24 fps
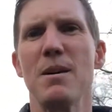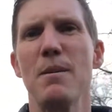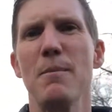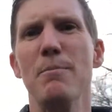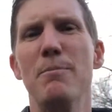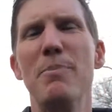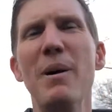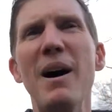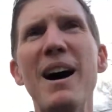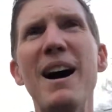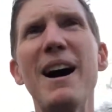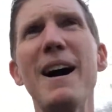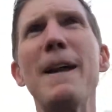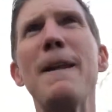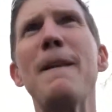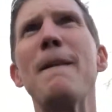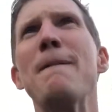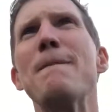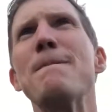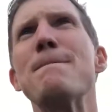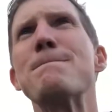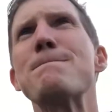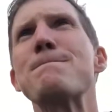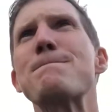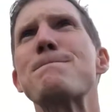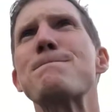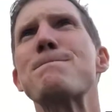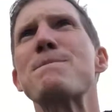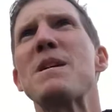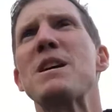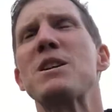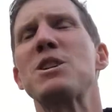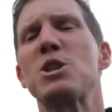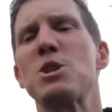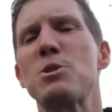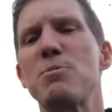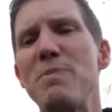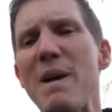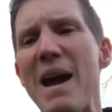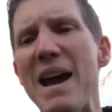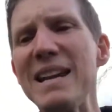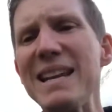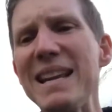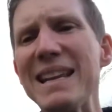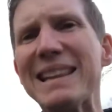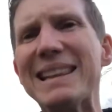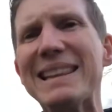but spend at